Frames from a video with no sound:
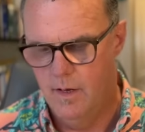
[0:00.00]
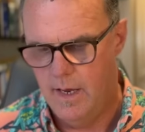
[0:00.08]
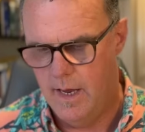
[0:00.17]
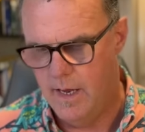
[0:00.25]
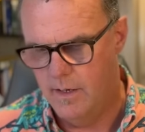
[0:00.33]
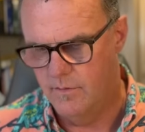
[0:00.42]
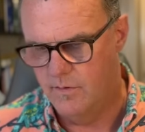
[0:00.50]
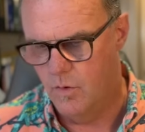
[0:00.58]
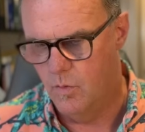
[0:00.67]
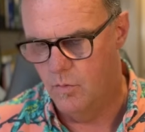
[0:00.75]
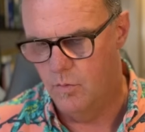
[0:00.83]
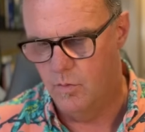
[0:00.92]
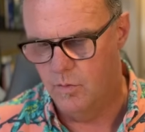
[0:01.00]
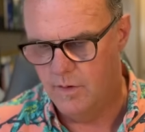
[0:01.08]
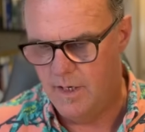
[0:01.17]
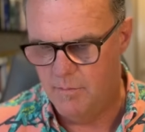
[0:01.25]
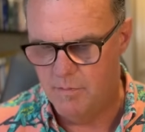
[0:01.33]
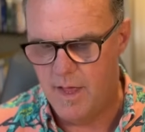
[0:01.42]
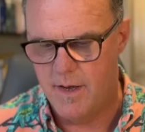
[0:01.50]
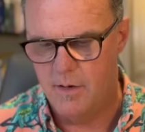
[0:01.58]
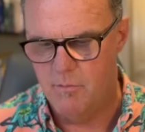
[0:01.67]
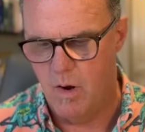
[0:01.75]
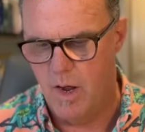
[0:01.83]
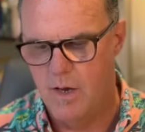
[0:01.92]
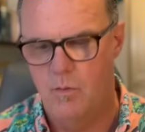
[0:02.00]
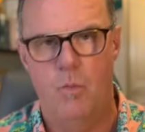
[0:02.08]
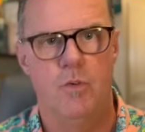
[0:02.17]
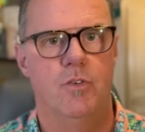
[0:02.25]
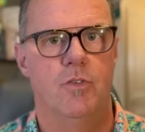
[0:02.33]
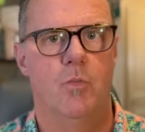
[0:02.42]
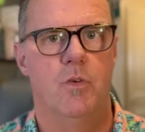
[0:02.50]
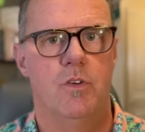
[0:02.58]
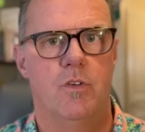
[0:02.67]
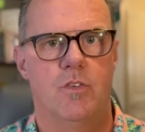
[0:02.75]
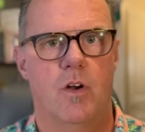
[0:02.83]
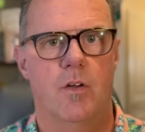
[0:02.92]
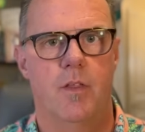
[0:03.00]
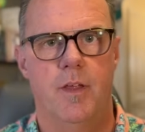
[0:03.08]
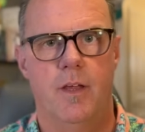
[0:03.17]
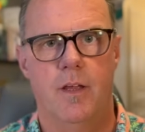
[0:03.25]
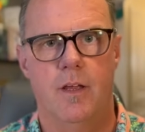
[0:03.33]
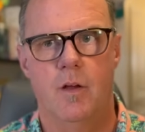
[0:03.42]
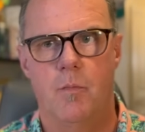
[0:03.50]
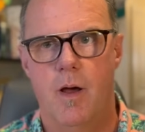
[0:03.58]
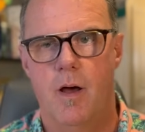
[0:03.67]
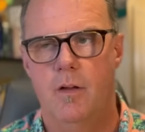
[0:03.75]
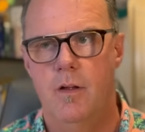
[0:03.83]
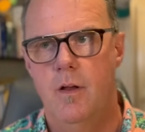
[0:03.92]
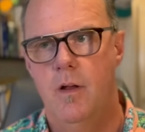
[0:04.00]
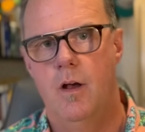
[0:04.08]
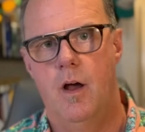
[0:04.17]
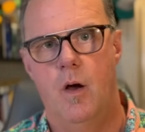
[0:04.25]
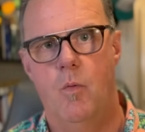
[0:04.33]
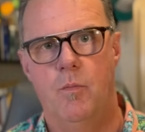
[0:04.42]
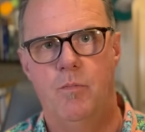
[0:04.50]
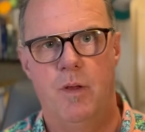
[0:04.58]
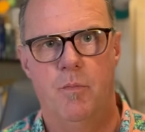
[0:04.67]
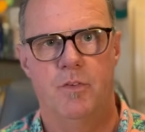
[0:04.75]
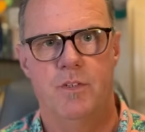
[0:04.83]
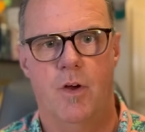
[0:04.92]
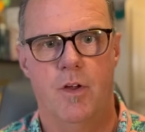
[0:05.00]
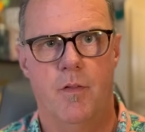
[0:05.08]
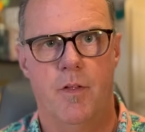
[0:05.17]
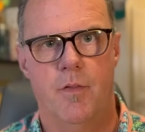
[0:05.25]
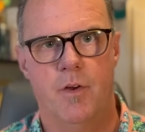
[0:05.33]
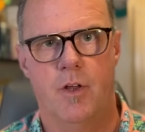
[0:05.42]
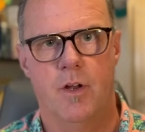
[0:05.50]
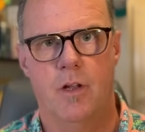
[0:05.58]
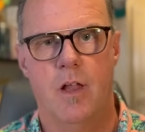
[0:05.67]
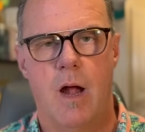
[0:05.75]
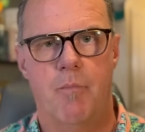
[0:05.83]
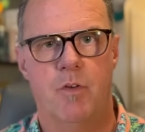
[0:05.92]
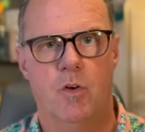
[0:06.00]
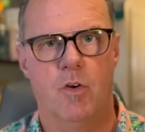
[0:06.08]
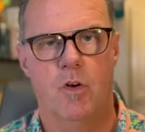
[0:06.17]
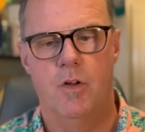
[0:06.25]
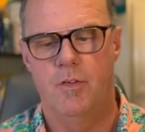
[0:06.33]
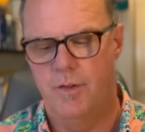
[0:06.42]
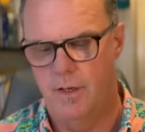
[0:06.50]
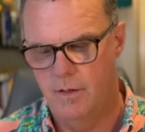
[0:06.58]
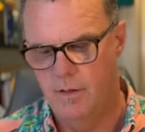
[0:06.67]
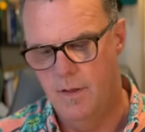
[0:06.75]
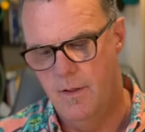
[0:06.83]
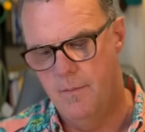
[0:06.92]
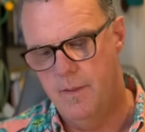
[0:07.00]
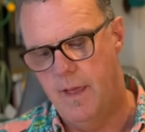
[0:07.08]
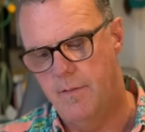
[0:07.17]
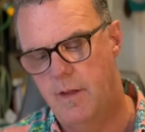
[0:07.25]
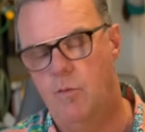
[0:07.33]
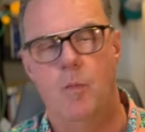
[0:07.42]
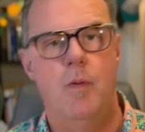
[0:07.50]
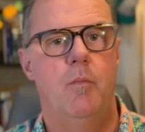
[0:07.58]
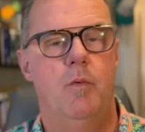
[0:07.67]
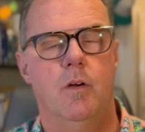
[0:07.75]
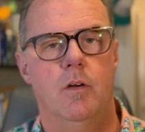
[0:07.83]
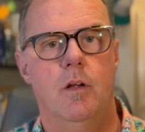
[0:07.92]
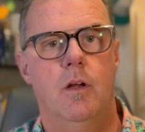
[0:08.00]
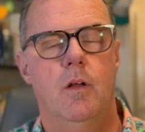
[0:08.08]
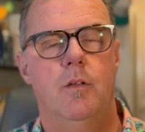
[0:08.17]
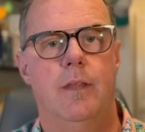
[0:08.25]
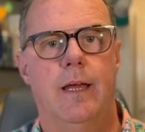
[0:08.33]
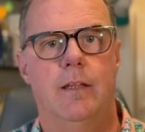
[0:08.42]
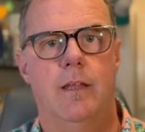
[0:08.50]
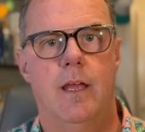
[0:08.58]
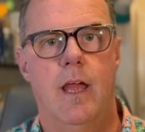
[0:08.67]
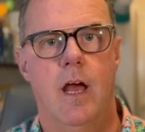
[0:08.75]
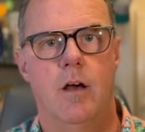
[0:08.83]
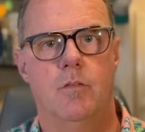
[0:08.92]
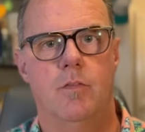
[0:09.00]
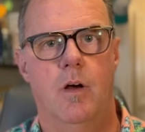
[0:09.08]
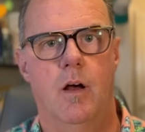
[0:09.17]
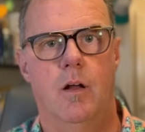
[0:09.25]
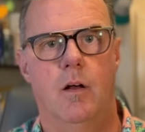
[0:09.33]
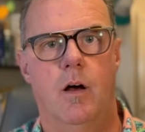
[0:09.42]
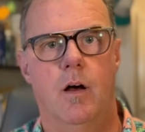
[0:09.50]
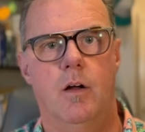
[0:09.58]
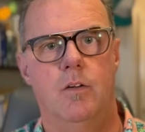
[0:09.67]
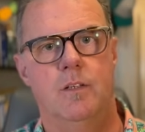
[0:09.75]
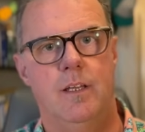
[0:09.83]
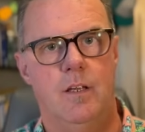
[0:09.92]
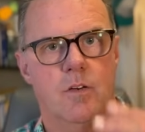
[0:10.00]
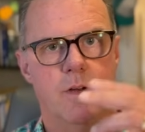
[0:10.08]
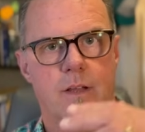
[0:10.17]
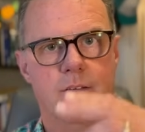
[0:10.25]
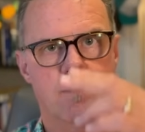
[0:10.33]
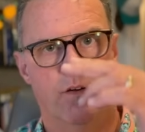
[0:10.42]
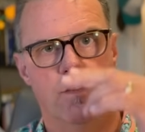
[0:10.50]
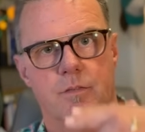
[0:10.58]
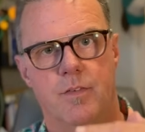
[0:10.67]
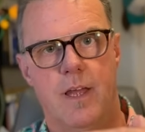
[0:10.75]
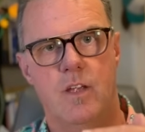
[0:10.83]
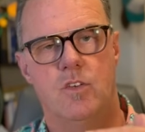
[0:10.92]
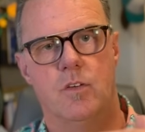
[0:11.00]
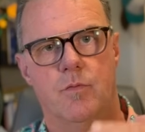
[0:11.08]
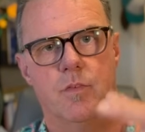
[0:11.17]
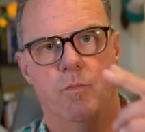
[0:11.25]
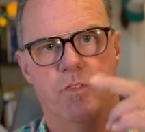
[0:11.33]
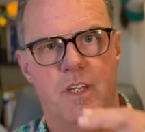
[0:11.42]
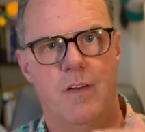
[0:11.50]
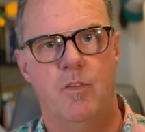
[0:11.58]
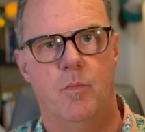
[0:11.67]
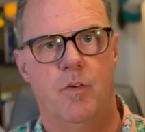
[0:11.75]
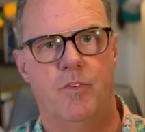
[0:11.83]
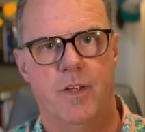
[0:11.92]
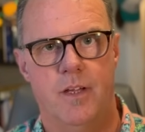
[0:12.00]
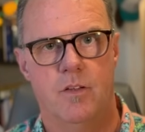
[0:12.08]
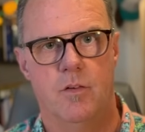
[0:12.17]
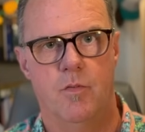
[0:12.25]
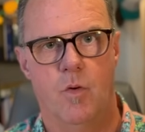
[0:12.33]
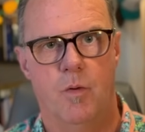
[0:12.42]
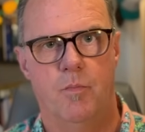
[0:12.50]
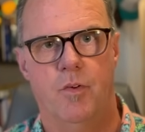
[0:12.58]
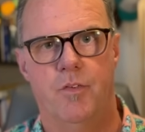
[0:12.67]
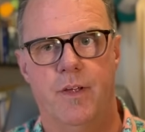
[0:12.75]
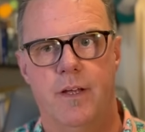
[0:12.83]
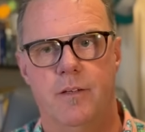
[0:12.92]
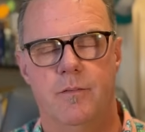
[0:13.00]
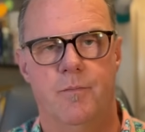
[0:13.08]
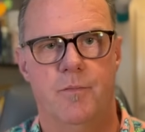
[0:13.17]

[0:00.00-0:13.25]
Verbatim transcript: And so keep that in mind when, you when you start thinking about uh, when people tell you that they're going to lop their currency. And then remember that they have uh, decreased their inflation from 7% to 4%.